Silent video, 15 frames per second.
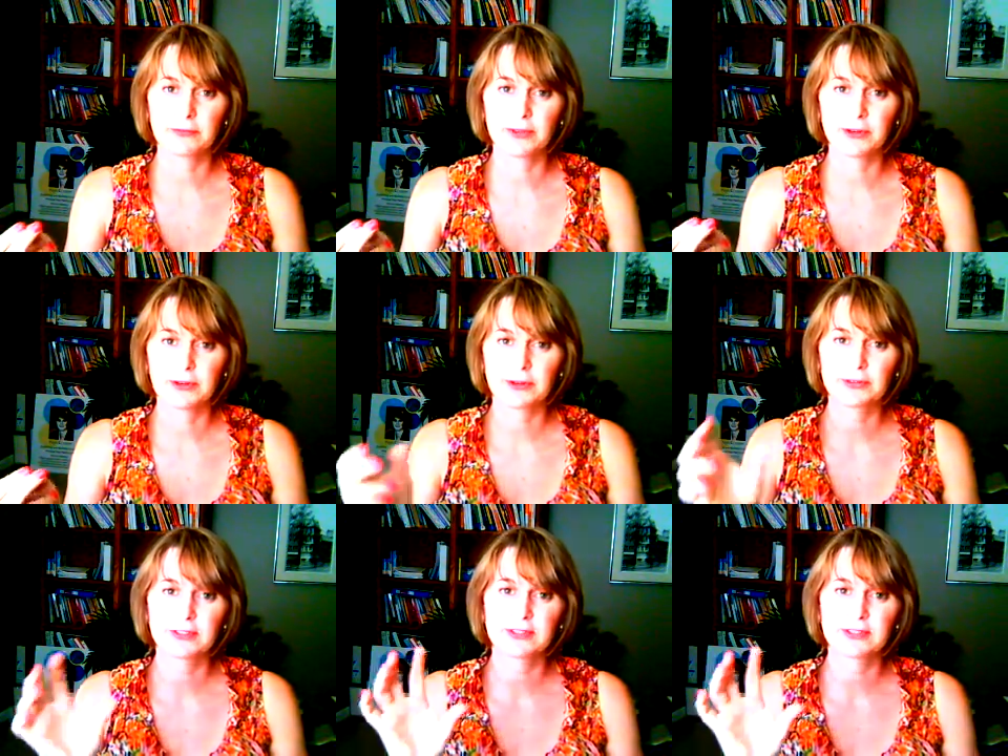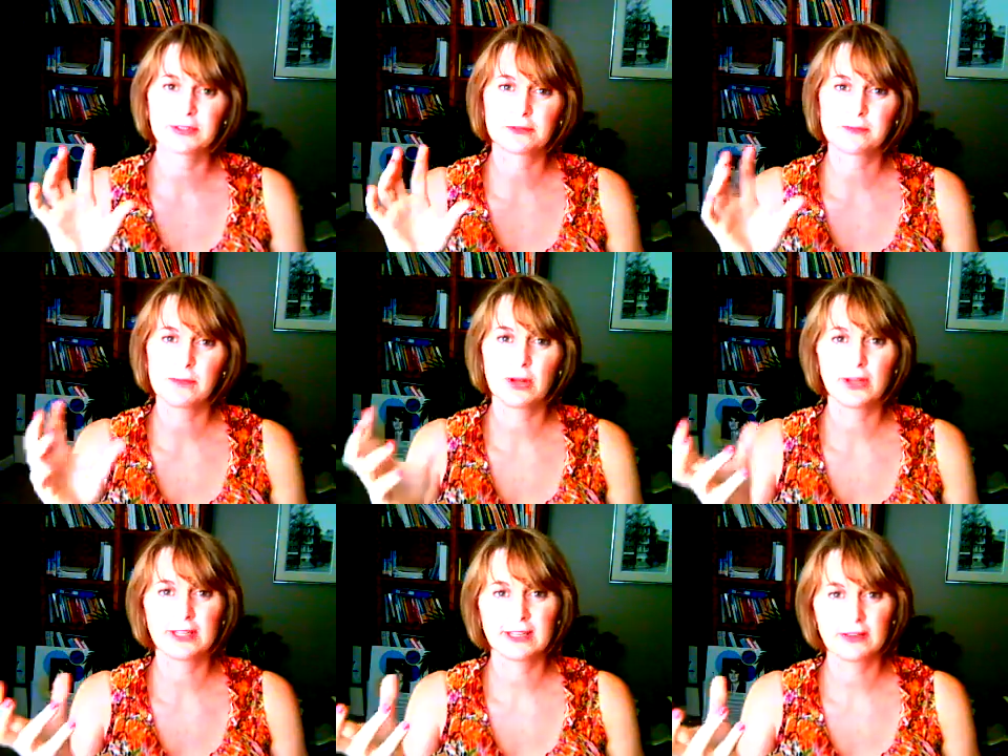They're still
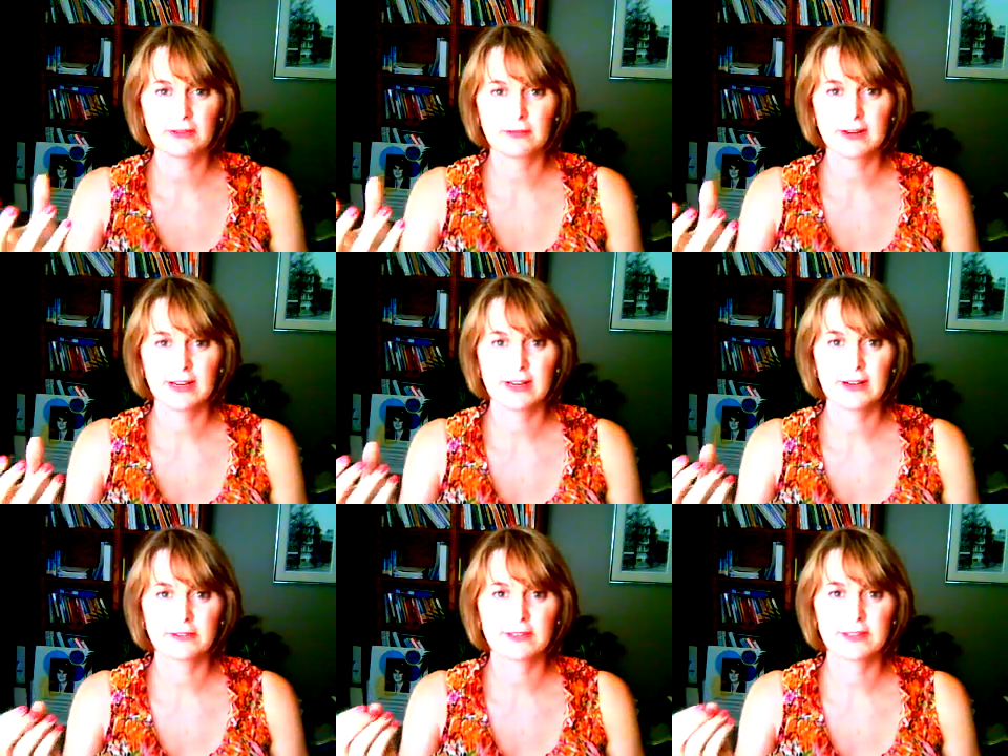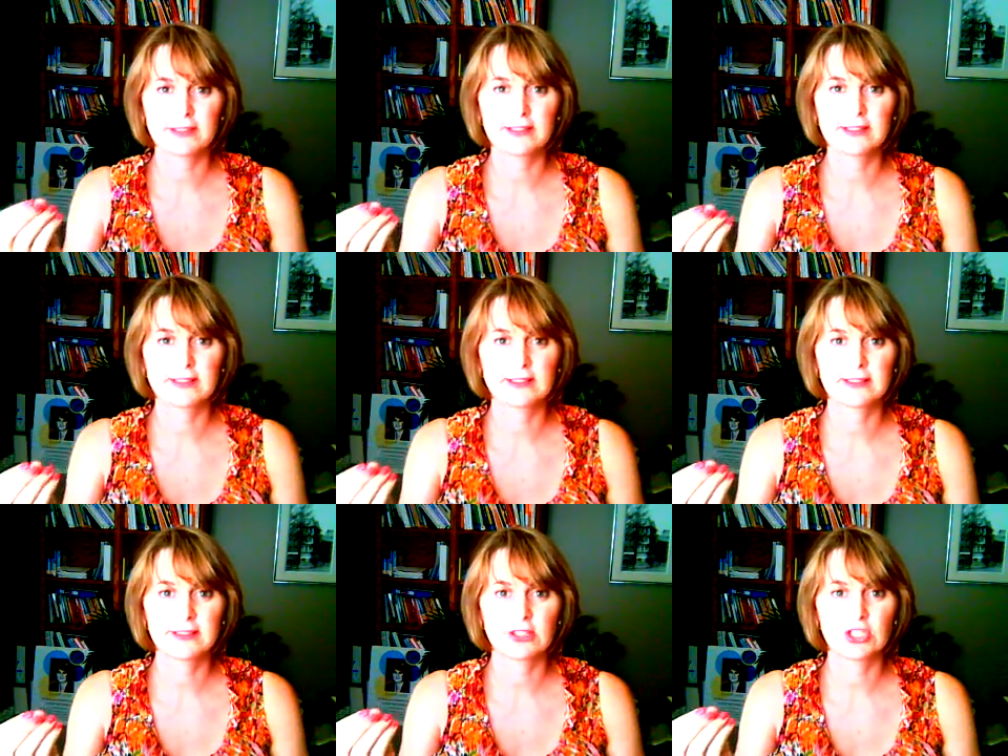mulling around the
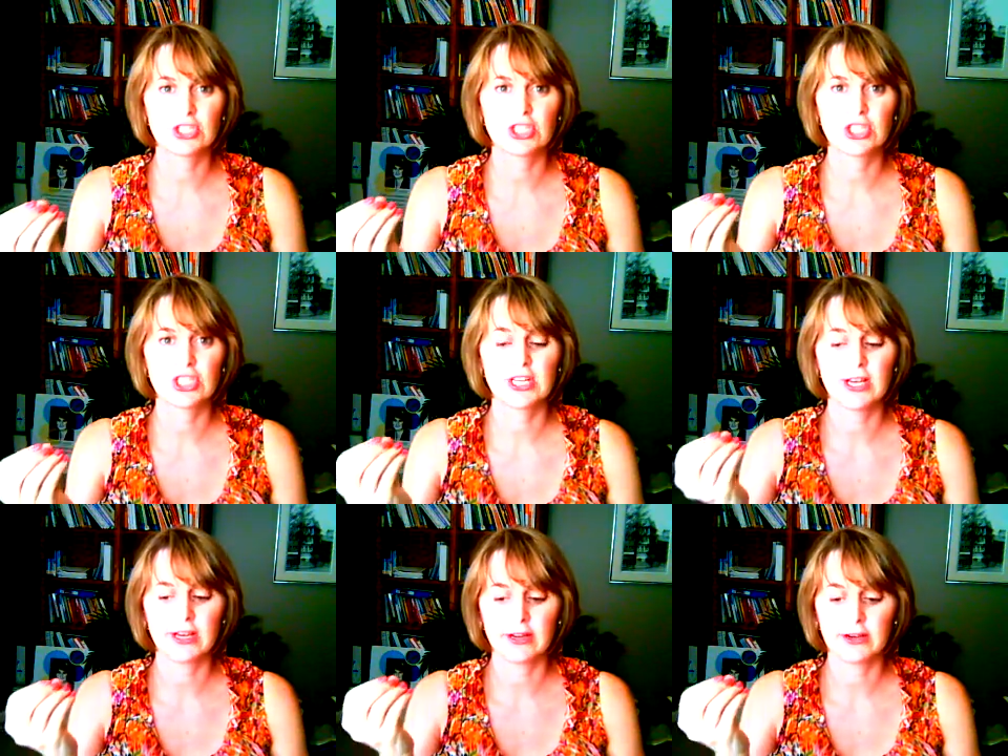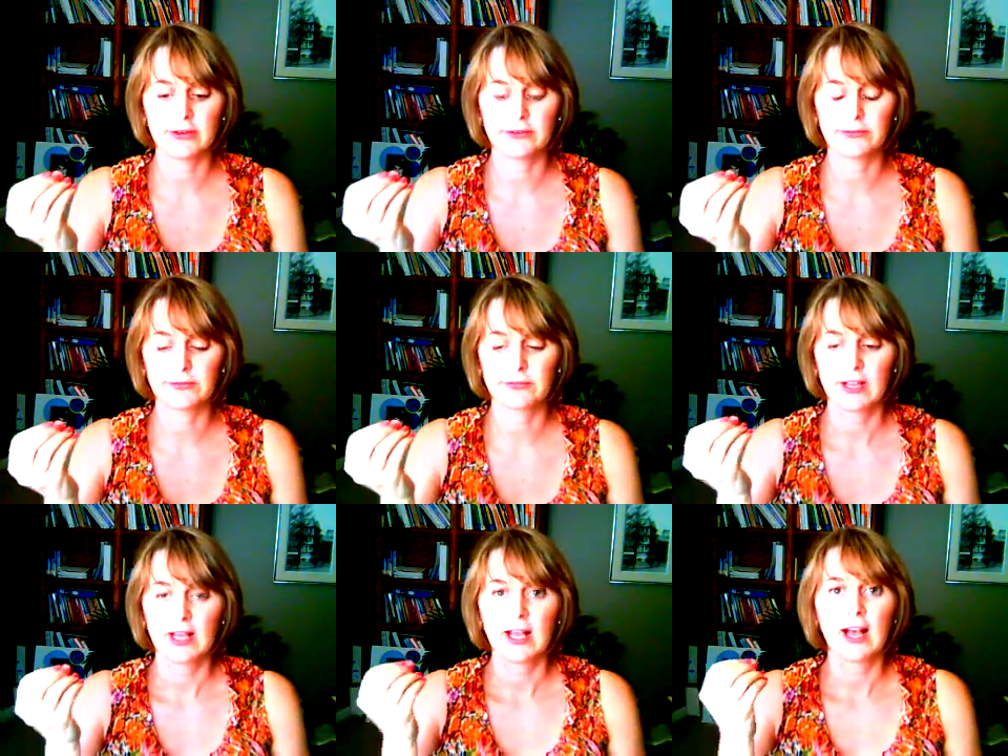decision
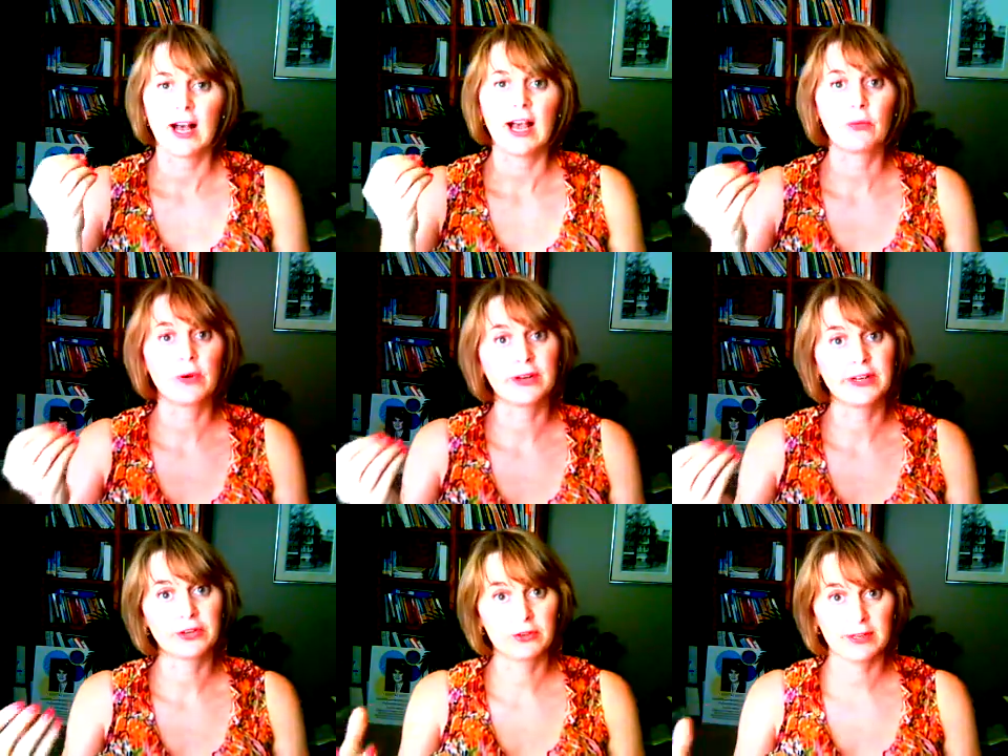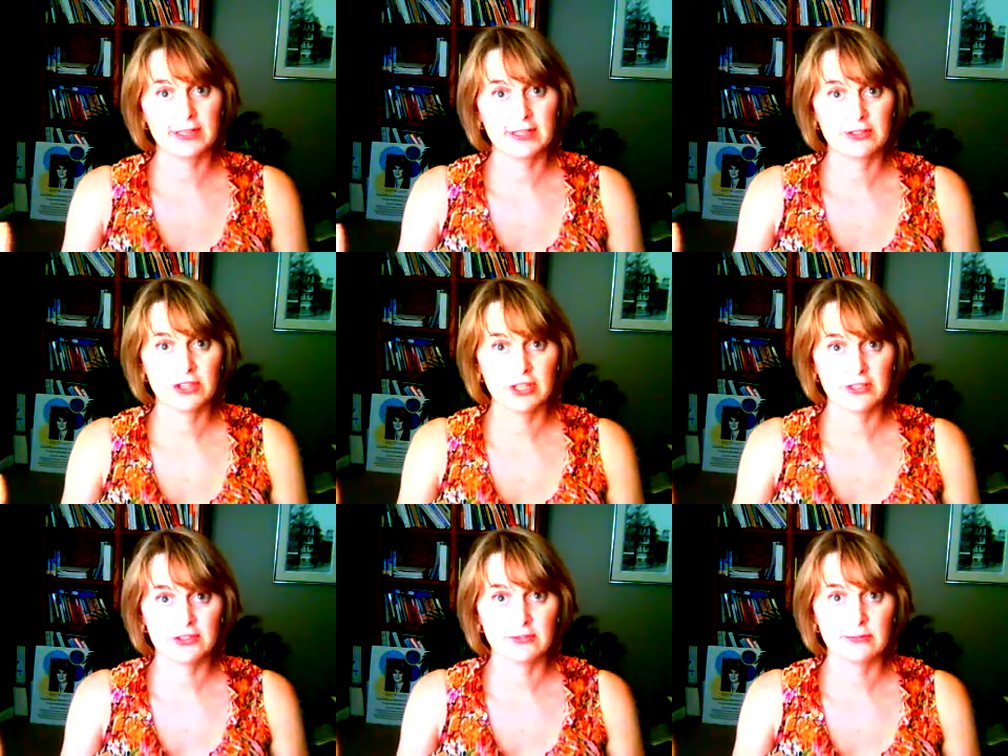of, I want to create a
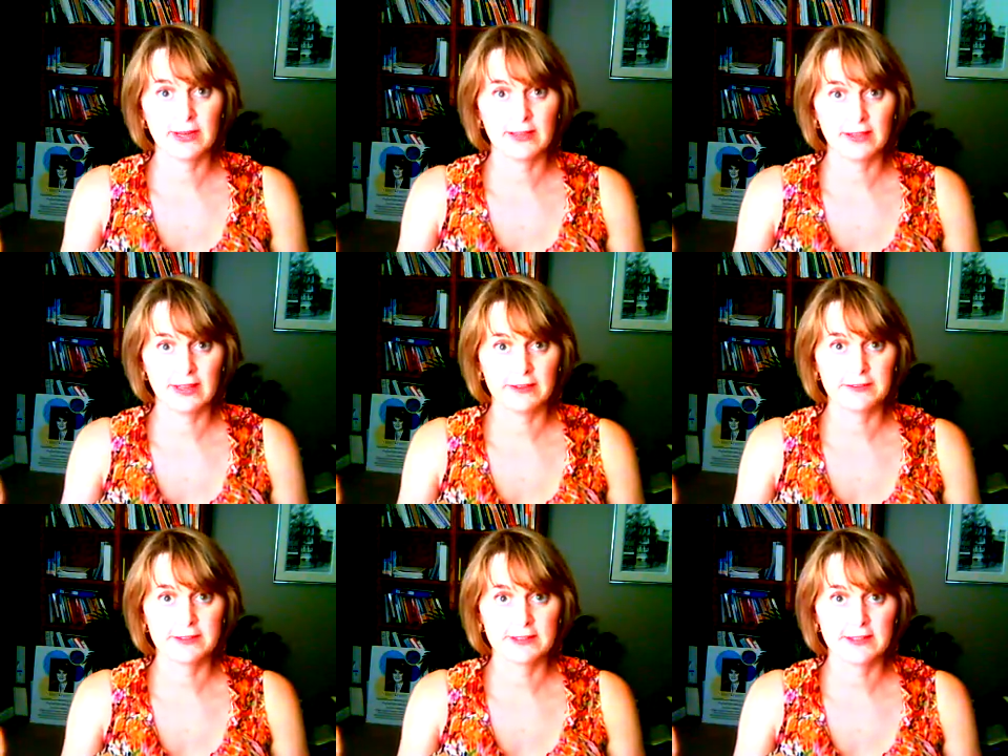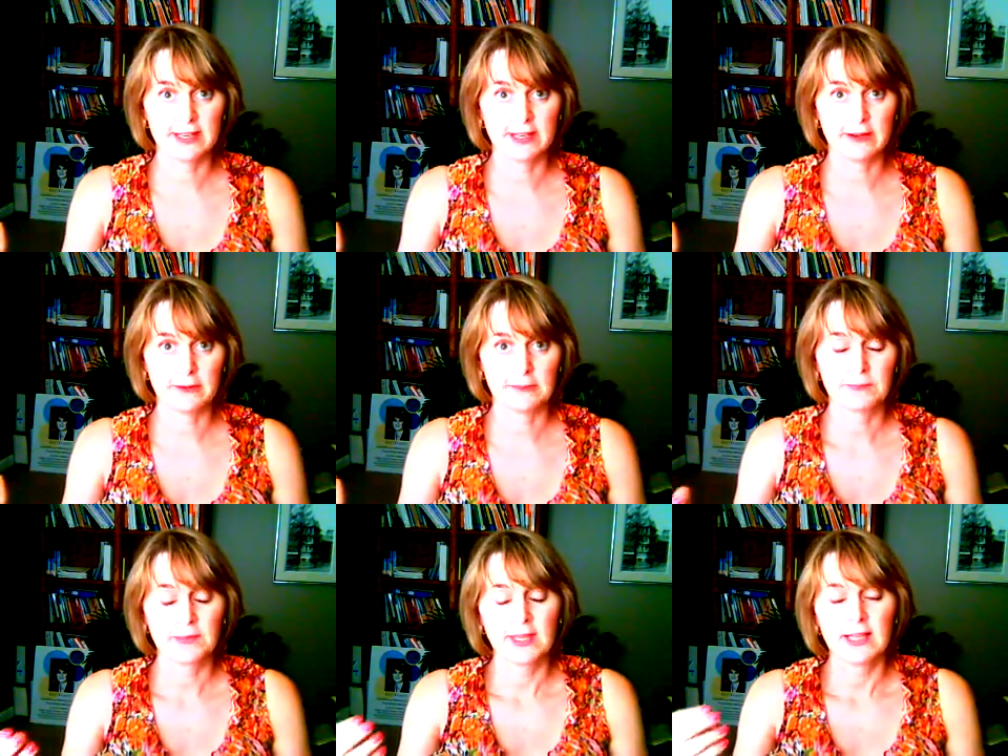change in my
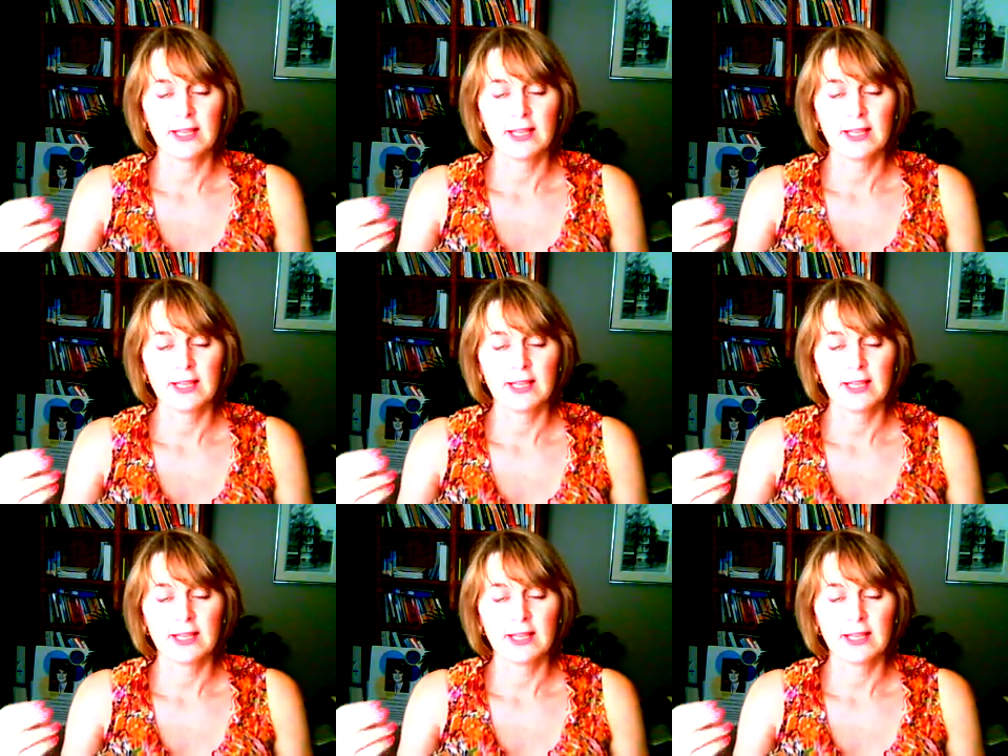lifestyle.